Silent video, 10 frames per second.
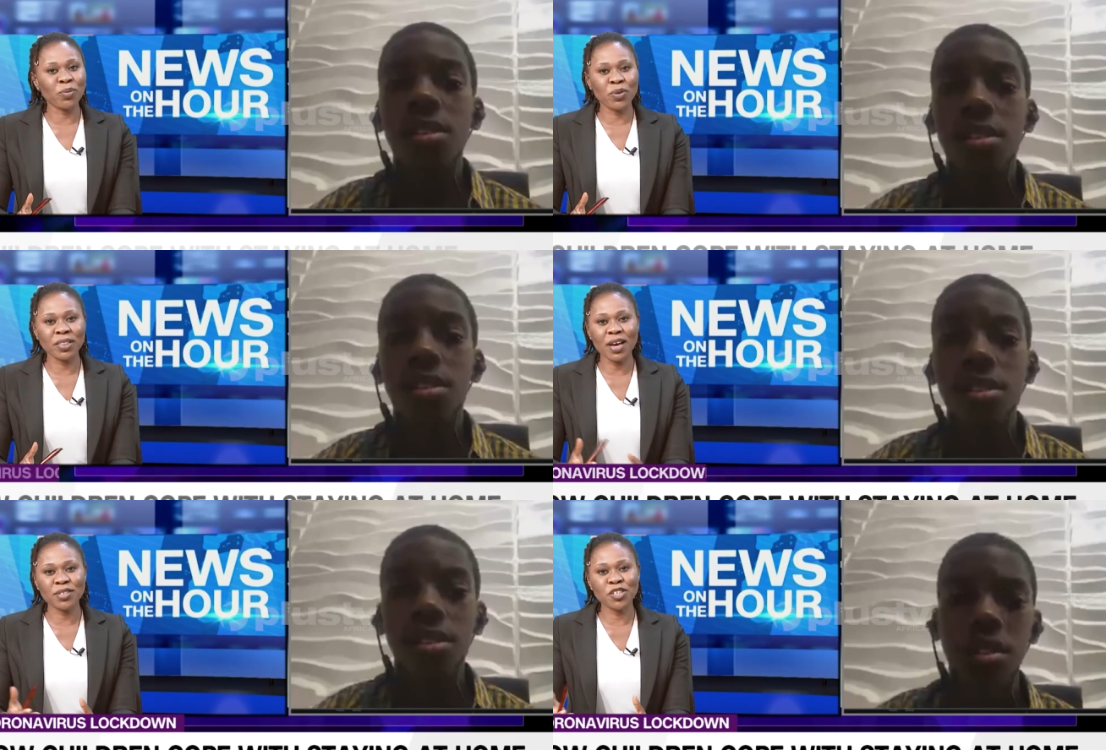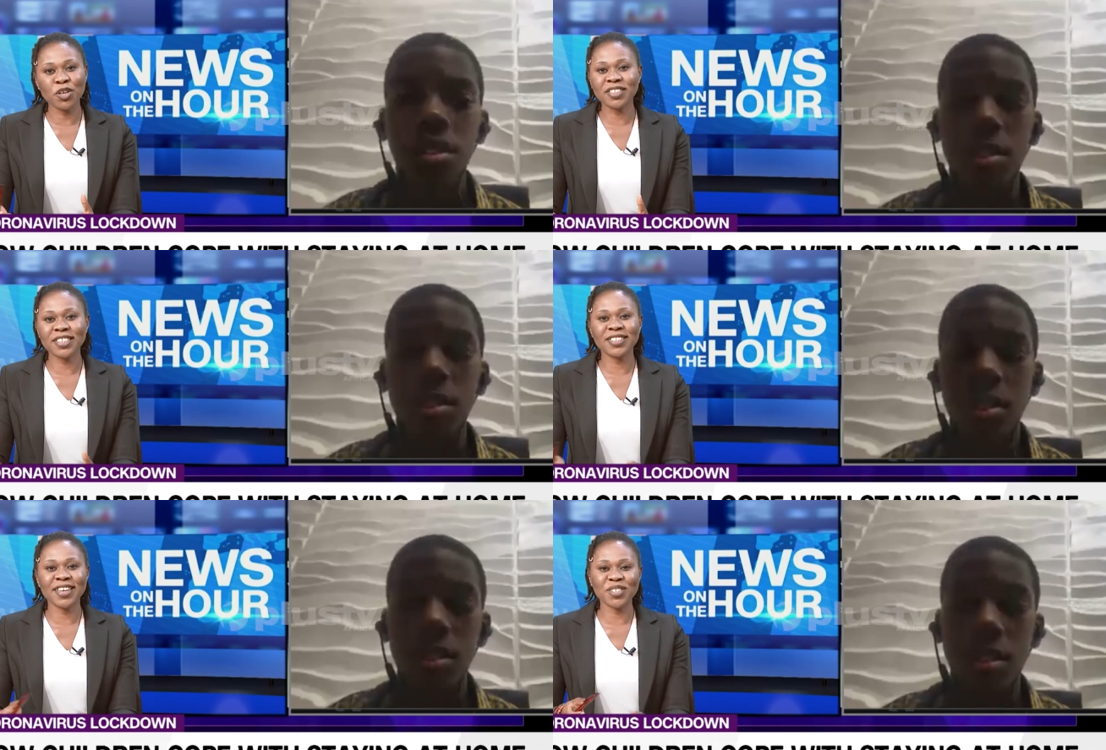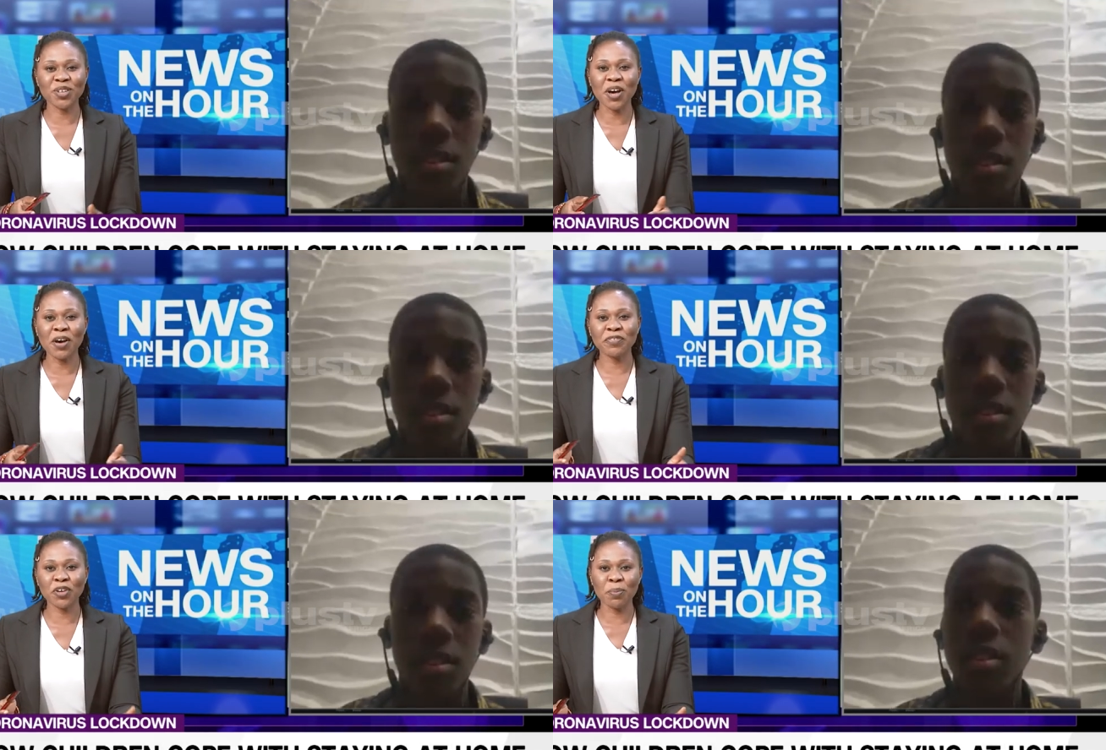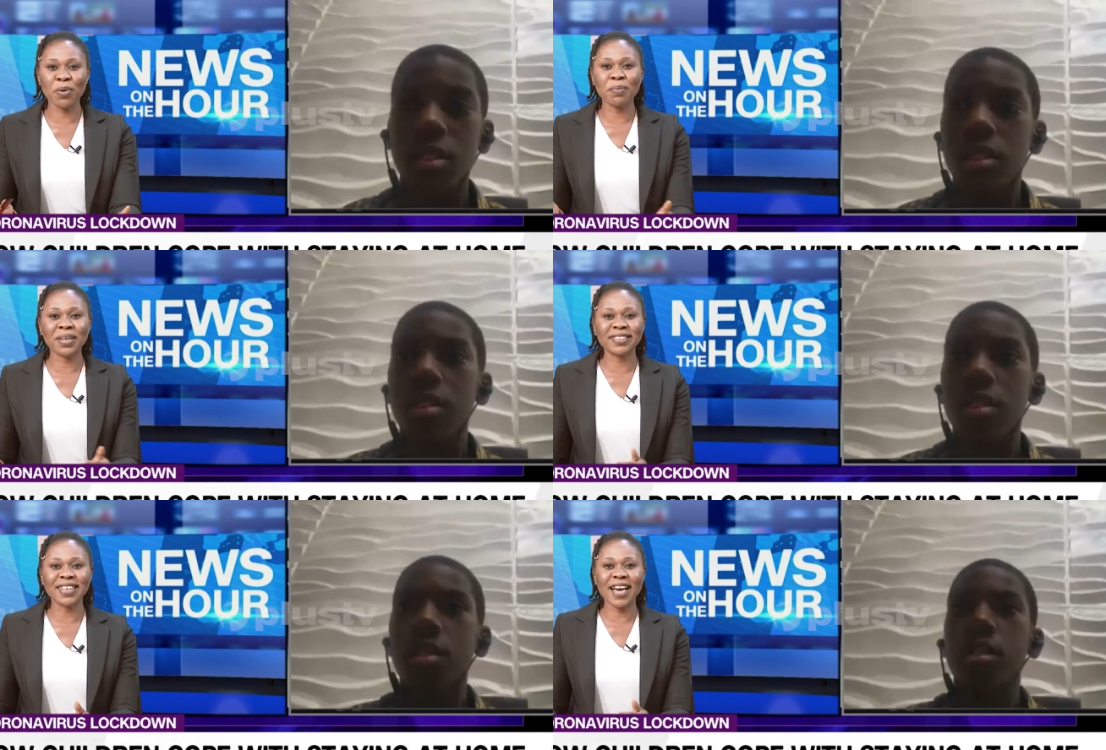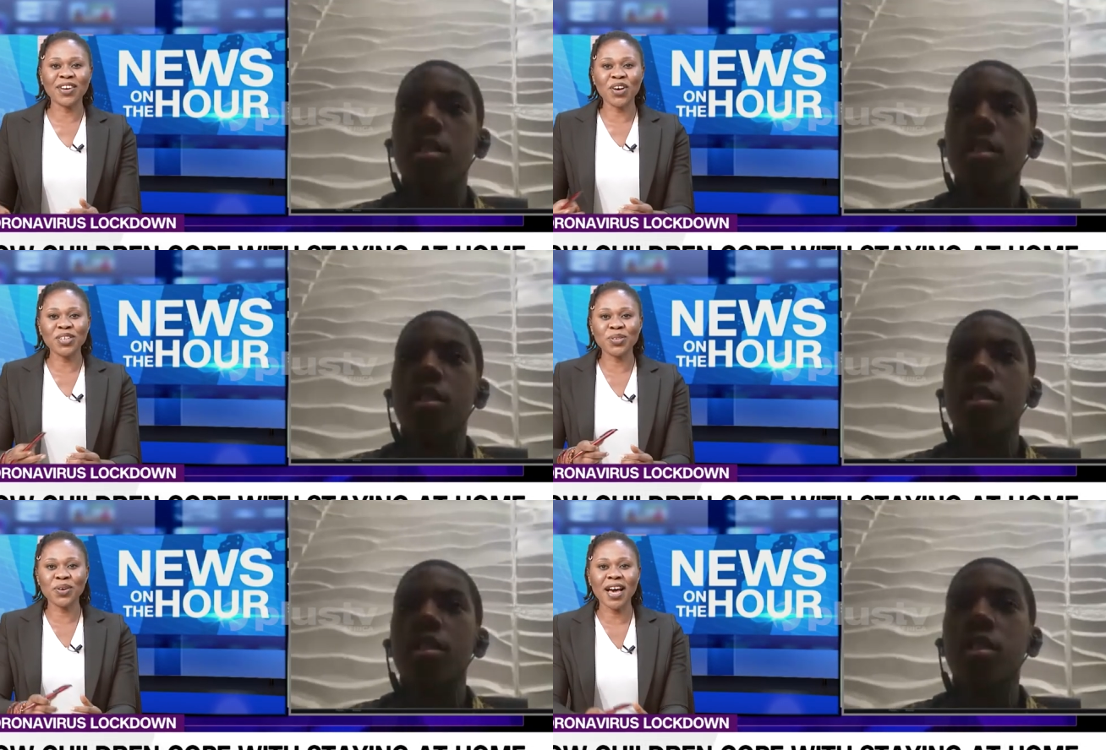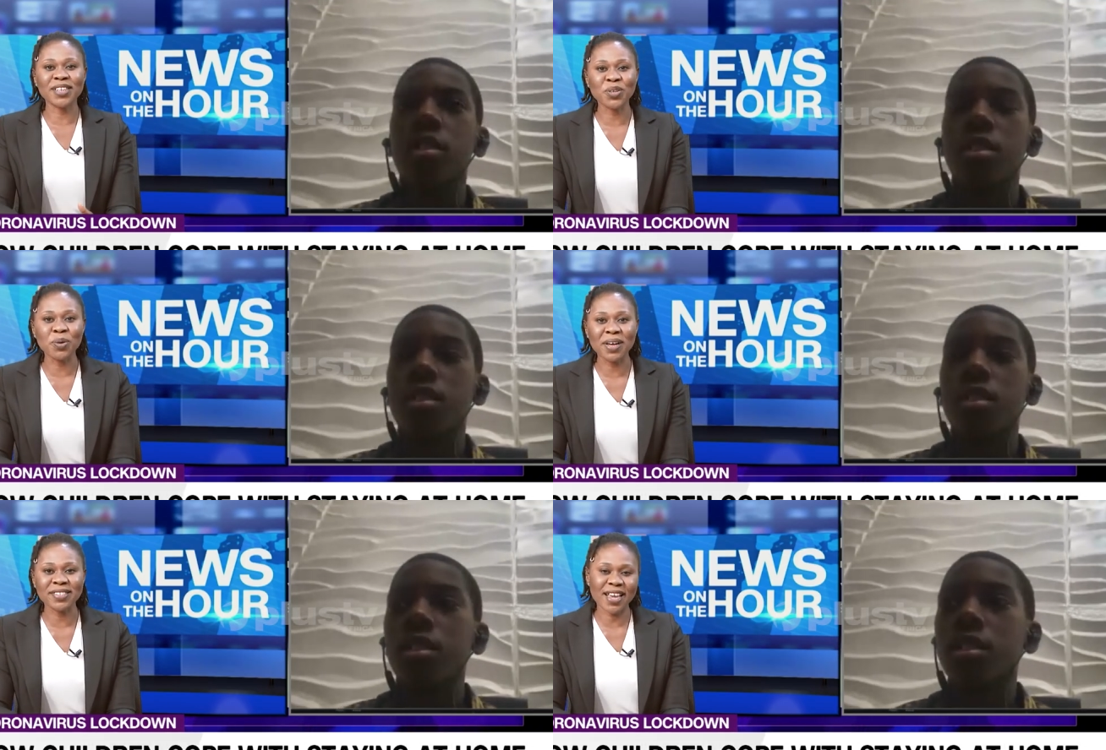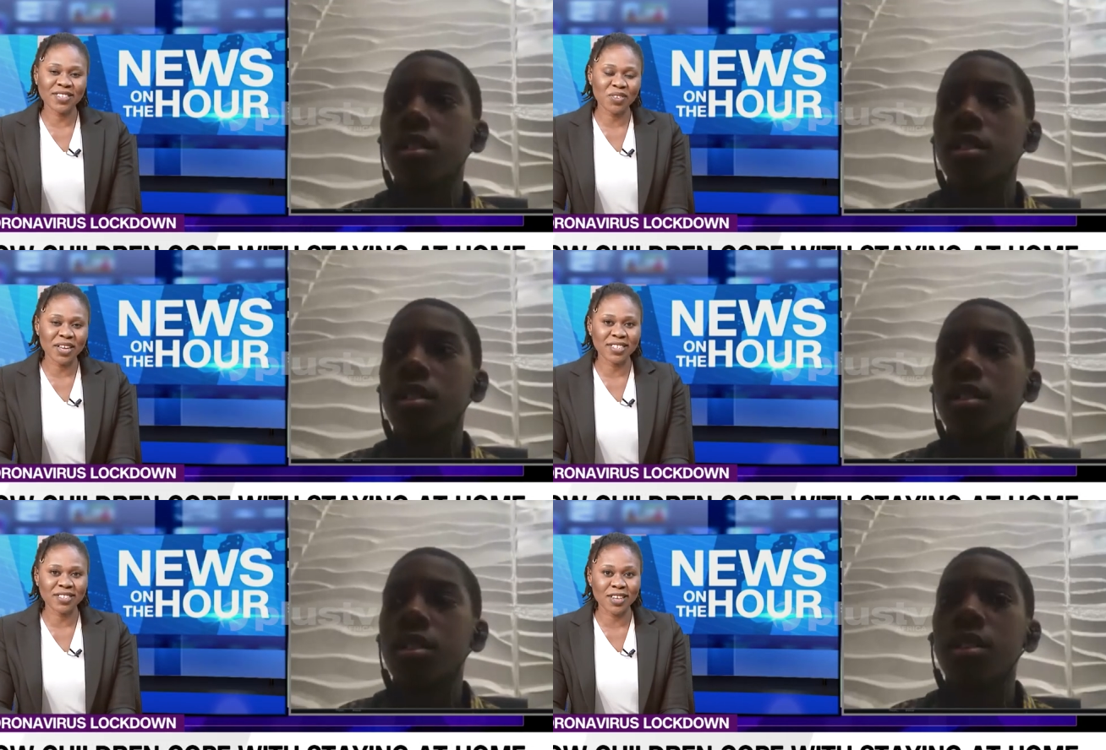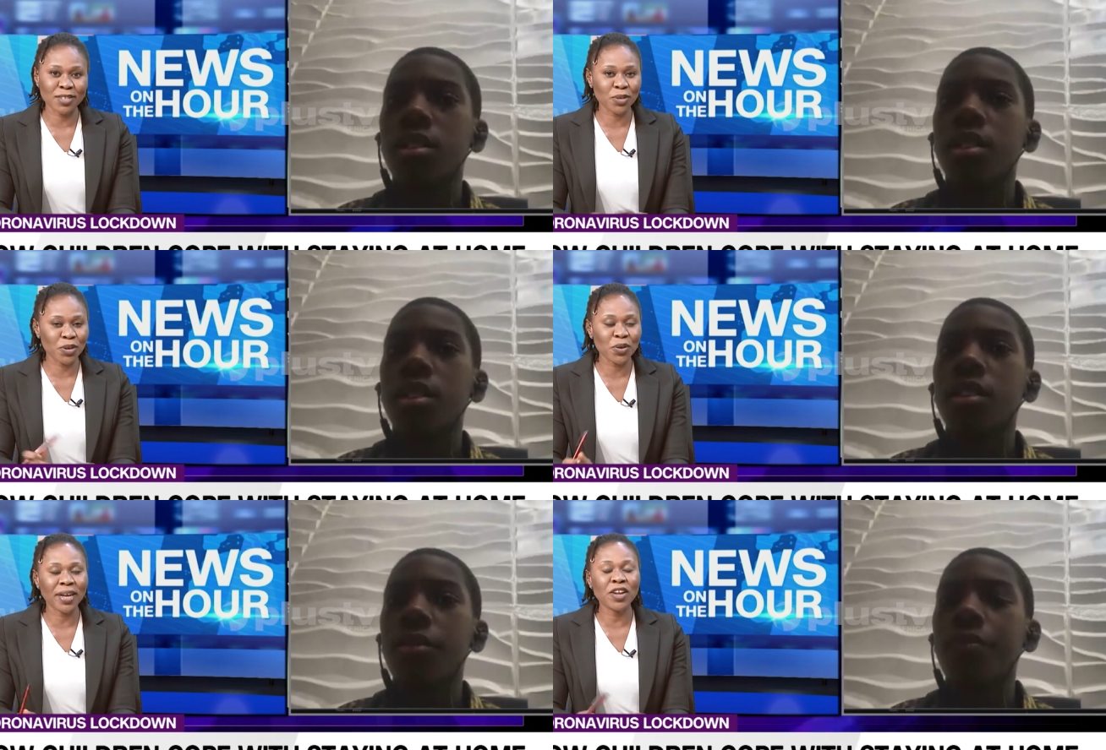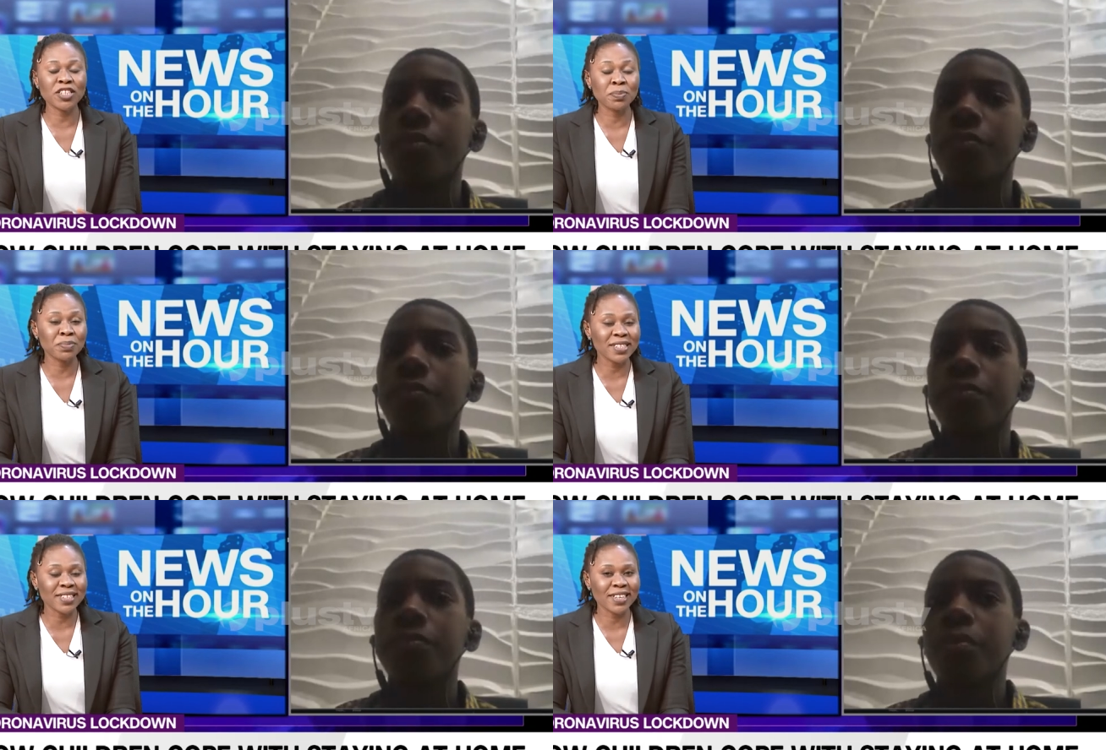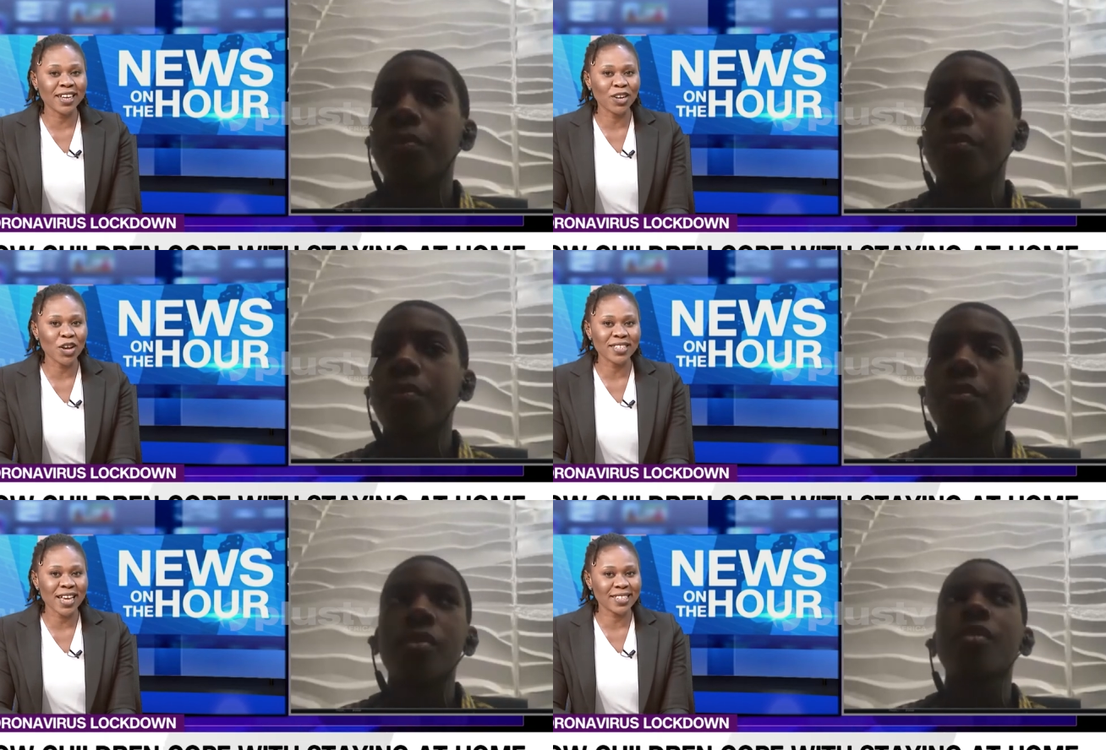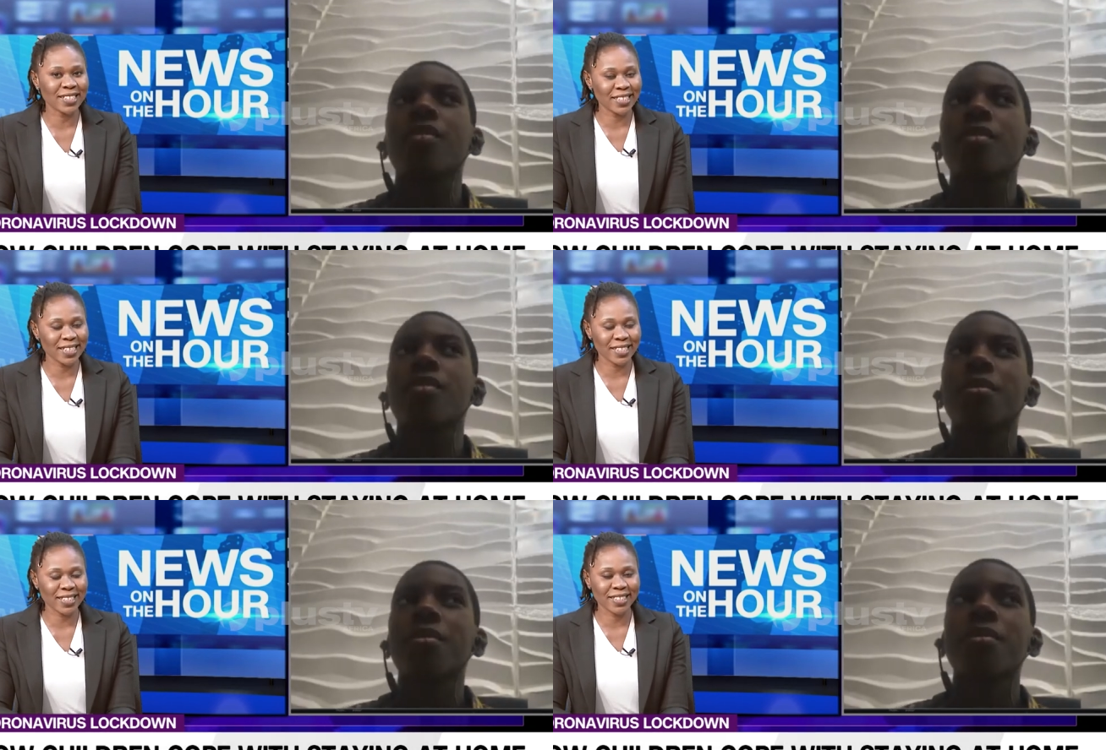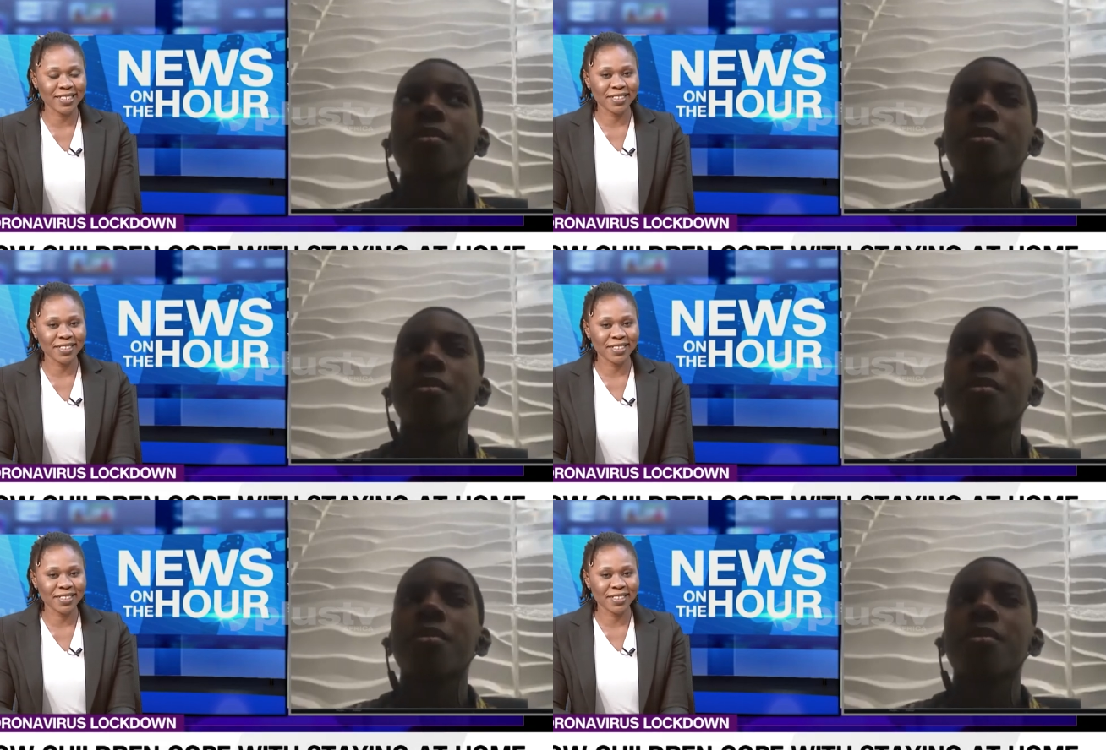Speaker 1: without your teachers, you have your mom and dad also at home as extra teachers. So you are not missing a lot as it is.